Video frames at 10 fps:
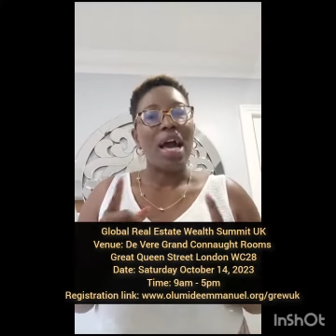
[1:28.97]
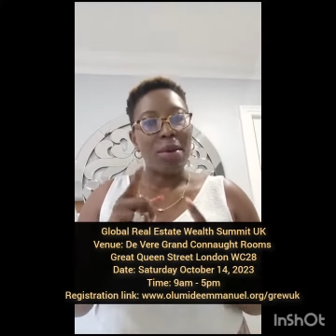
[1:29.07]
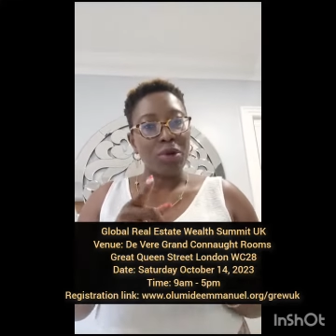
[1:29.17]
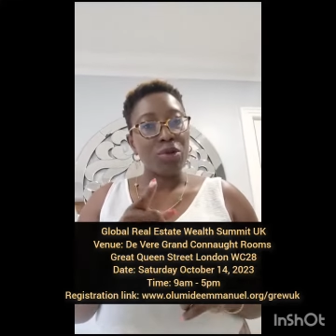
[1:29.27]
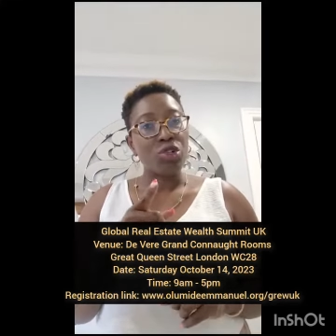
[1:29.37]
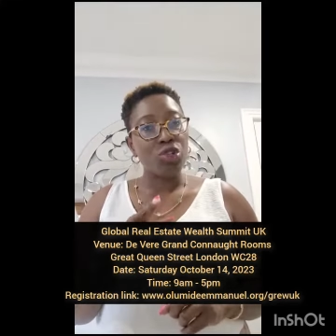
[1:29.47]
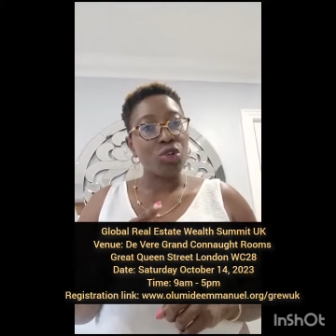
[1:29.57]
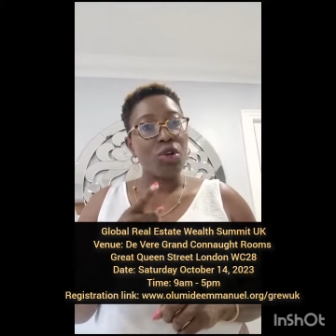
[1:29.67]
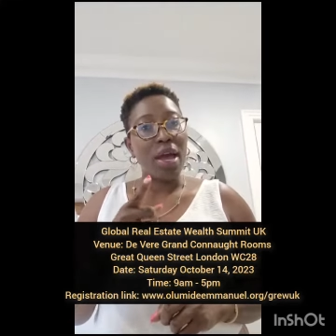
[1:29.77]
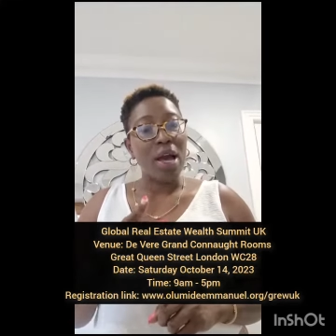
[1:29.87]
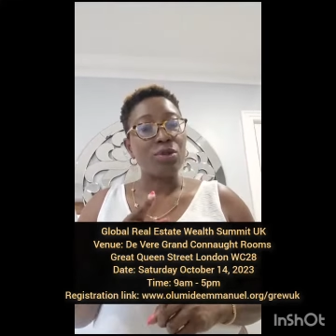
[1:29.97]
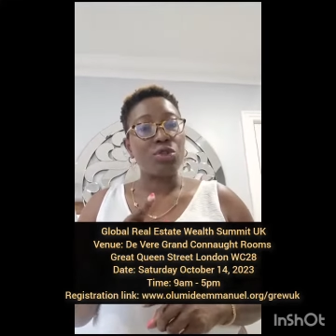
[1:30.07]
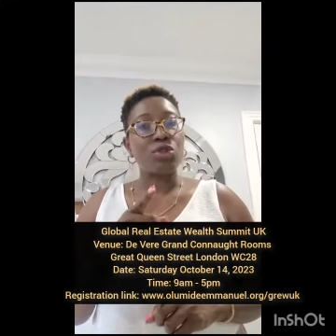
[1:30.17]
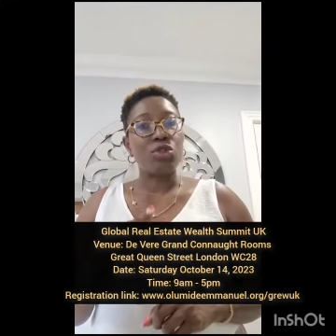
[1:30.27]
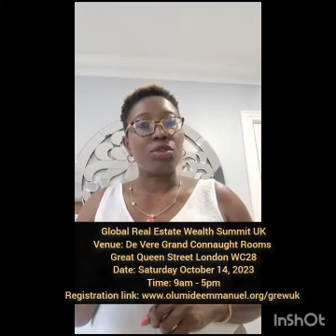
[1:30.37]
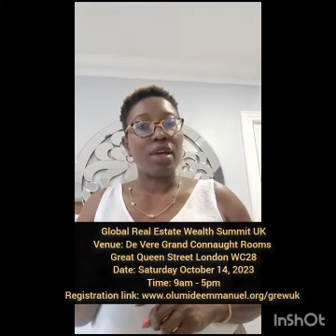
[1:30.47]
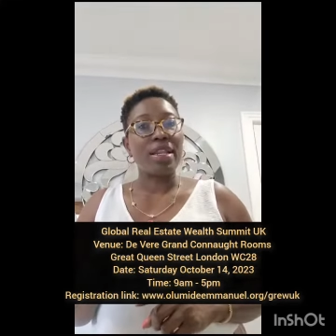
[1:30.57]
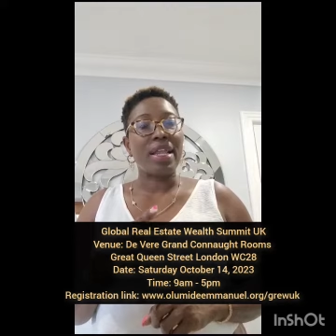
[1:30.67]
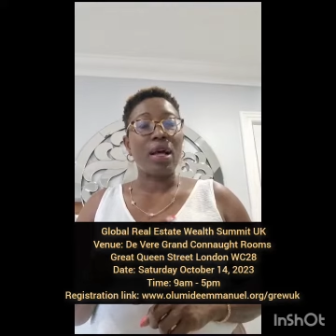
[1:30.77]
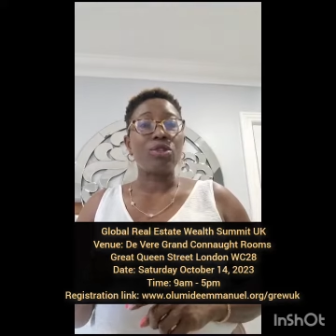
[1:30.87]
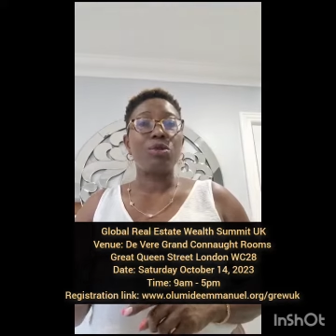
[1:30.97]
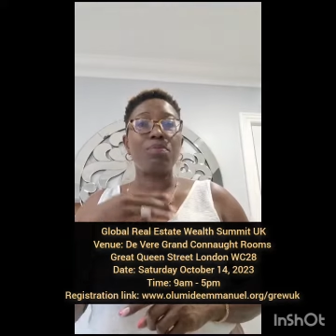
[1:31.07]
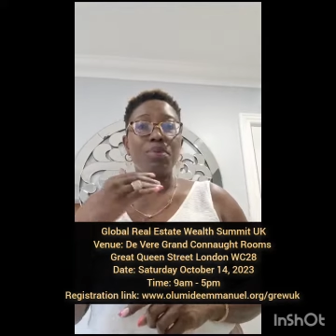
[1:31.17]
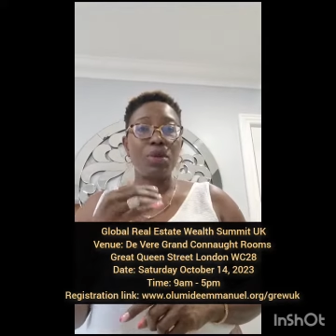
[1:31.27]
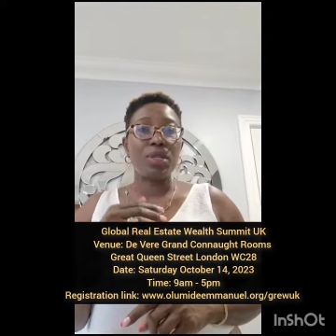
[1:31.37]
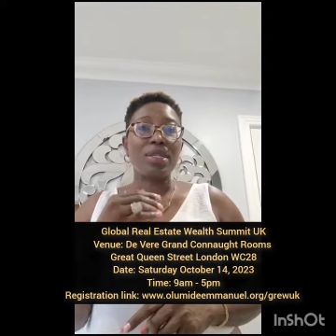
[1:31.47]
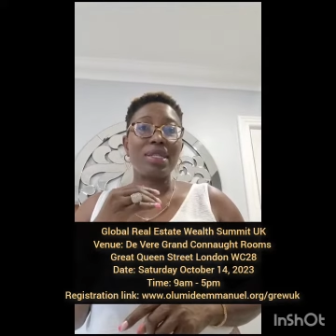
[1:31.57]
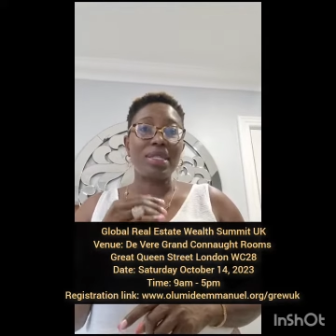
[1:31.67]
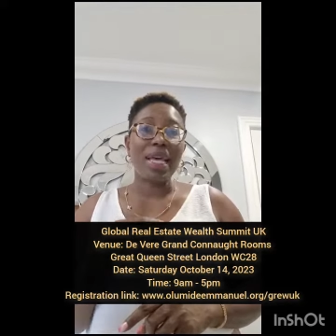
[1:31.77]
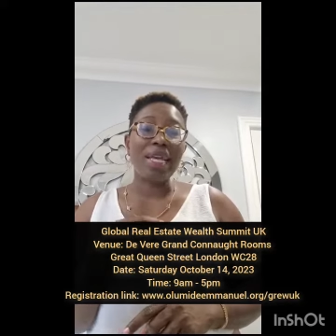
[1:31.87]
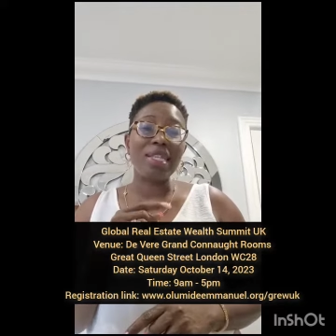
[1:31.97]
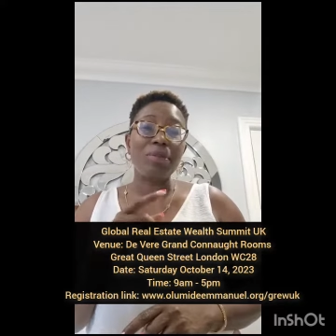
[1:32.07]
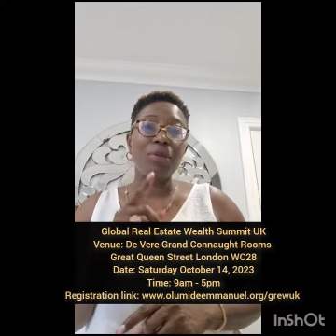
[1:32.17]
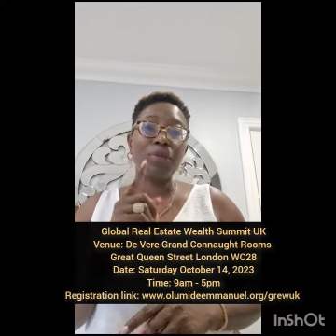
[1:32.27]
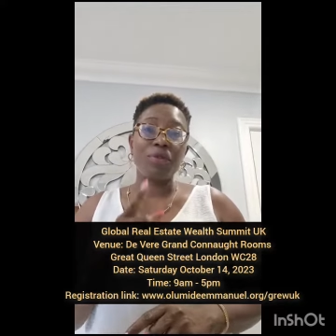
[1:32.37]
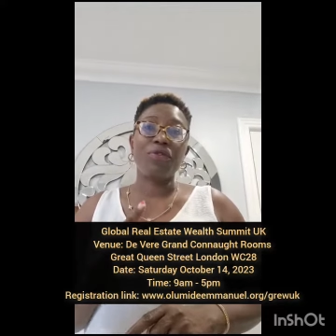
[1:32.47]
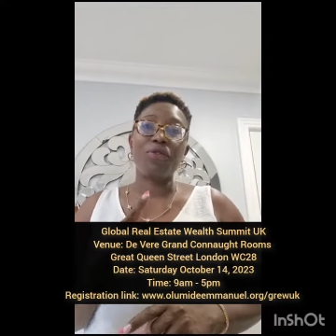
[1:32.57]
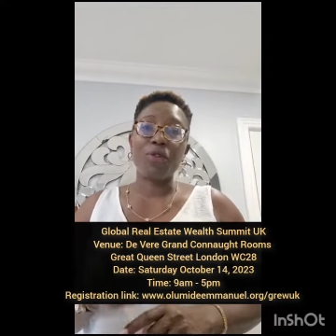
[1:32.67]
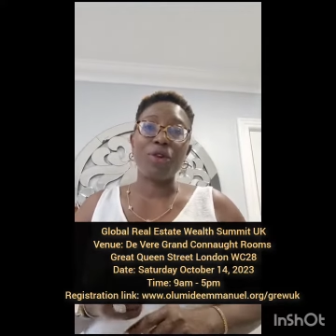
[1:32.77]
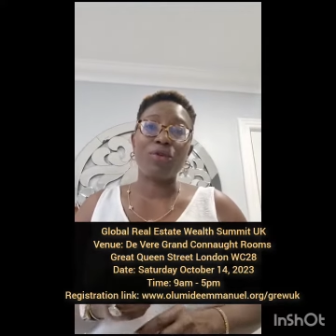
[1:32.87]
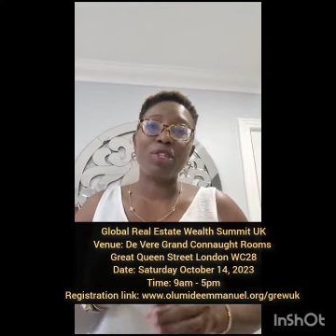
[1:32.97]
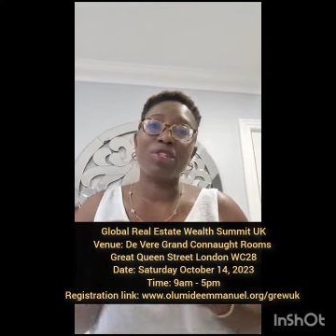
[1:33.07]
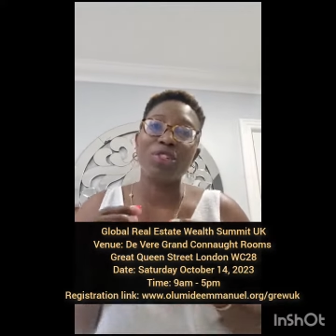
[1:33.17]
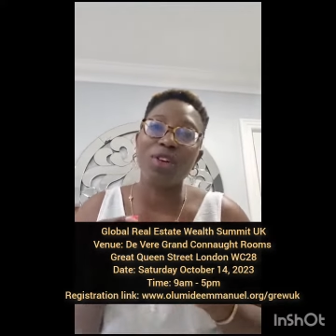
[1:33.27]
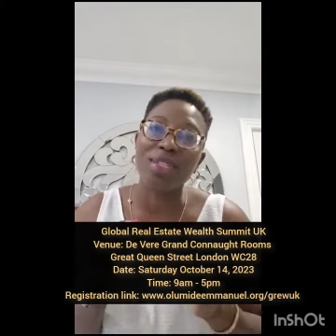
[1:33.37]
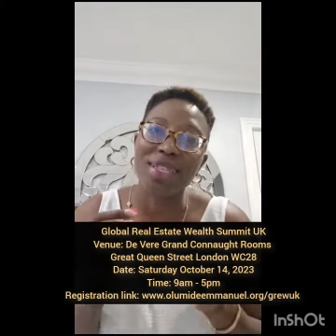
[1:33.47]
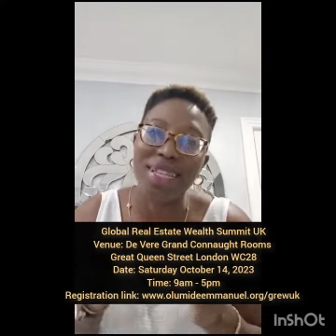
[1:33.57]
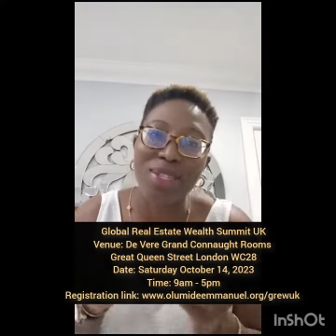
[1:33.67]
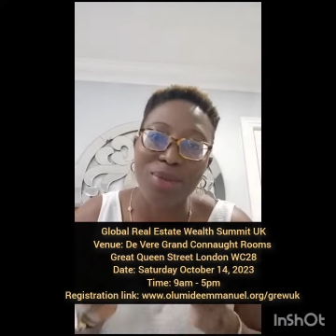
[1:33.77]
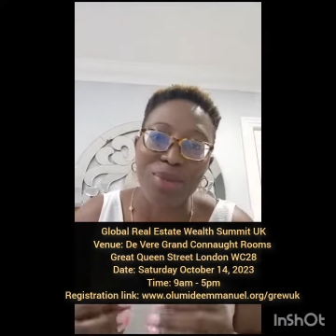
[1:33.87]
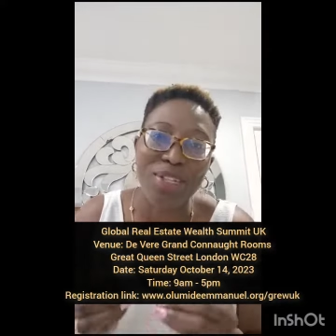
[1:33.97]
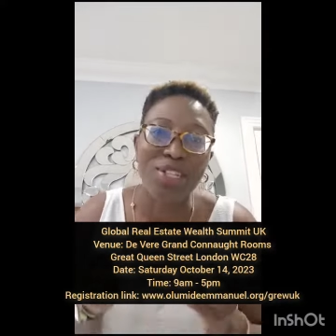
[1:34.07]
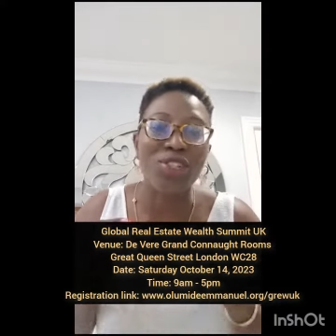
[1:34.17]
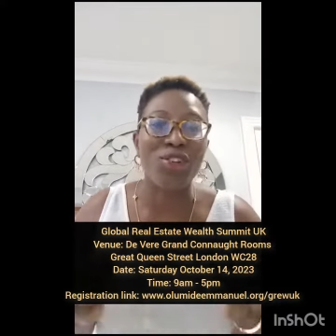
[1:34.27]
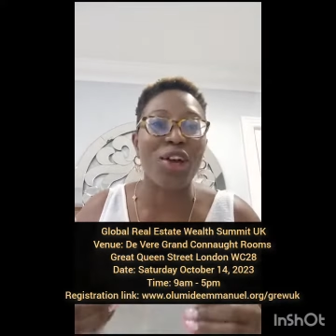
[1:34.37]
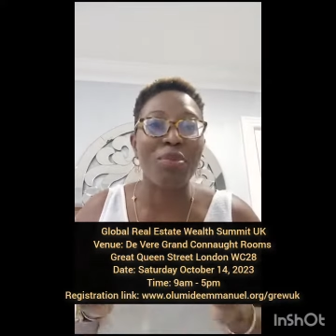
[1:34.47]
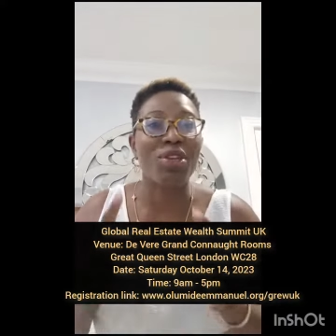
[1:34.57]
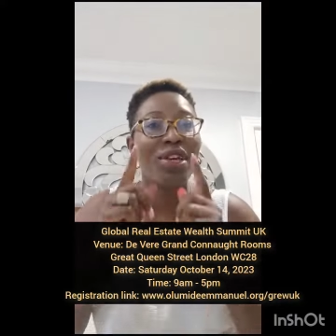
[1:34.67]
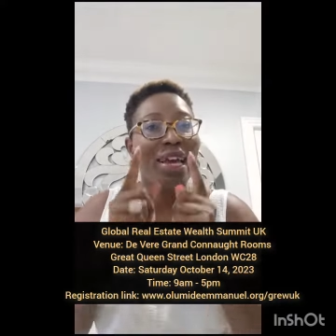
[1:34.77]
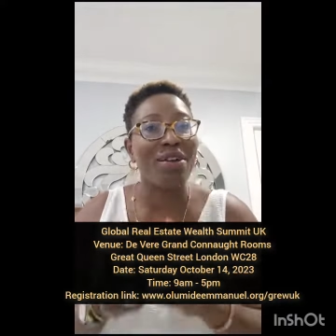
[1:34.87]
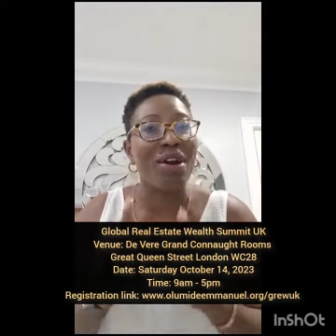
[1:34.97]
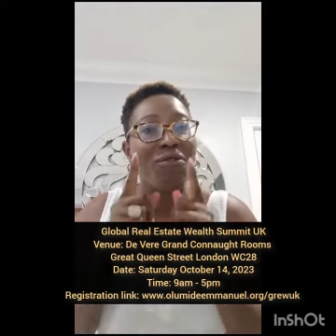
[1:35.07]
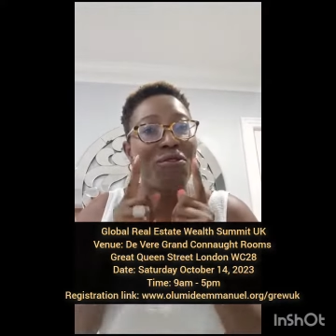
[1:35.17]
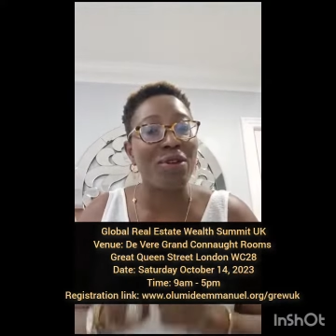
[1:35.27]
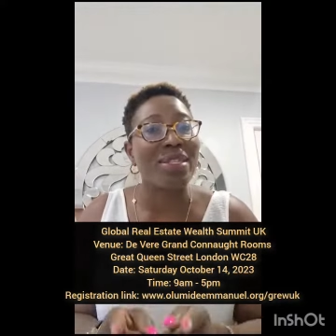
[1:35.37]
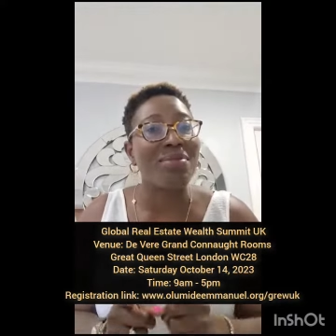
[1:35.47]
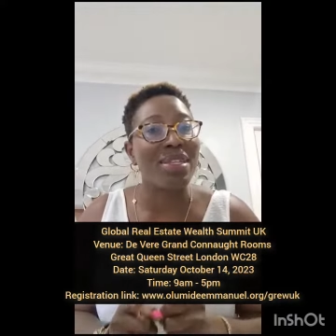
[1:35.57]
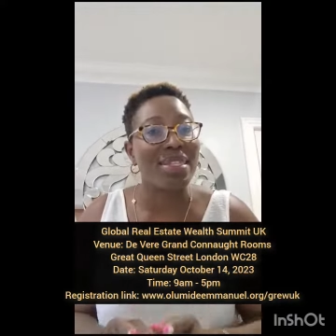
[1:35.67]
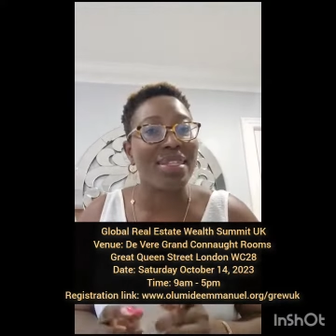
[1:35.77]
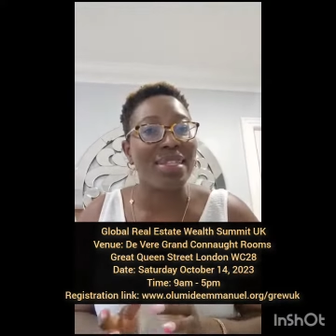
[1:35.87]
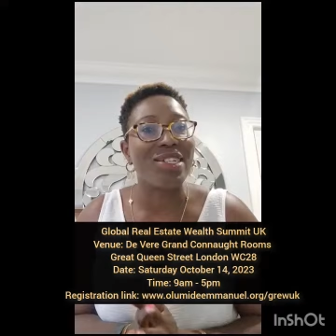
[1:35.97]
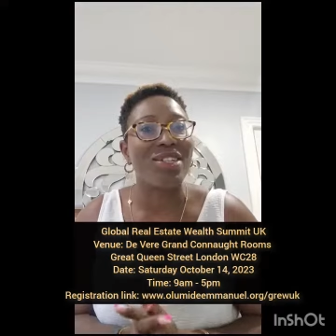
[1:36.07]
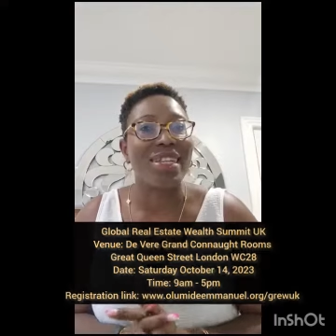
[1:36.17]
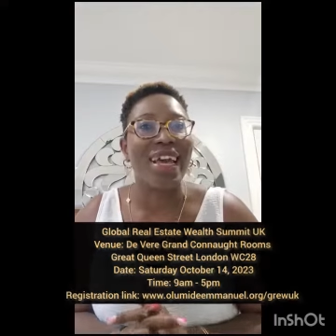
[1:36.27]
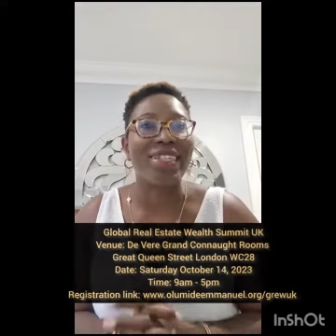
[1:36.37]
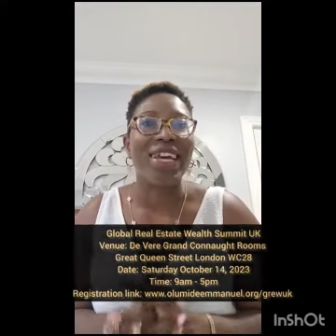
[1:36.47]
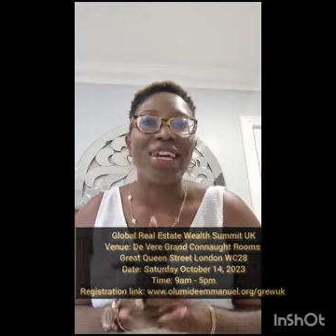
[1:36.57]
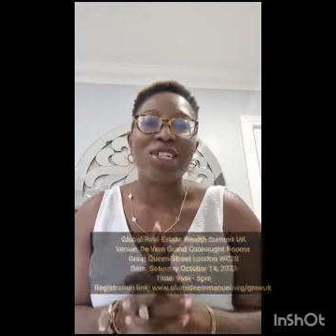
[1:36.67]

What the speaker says: I'm going to show you how to do that and how to build a sizable portfolio with just little money. Join me. You cannot afford to miss the session, guys.